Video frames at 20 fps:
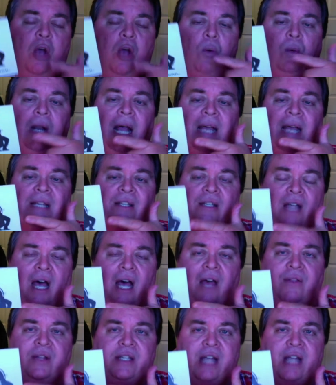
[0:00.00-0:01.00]
When I
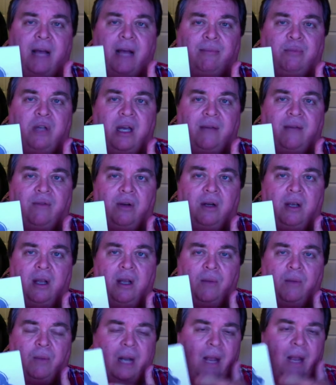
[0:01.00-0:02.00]
saw this album cover,
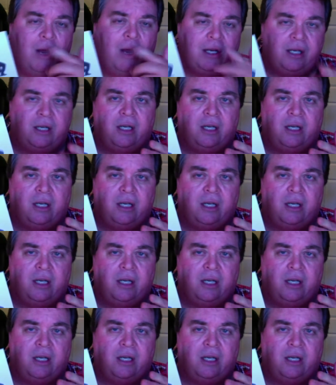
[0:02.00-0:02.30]
when I walked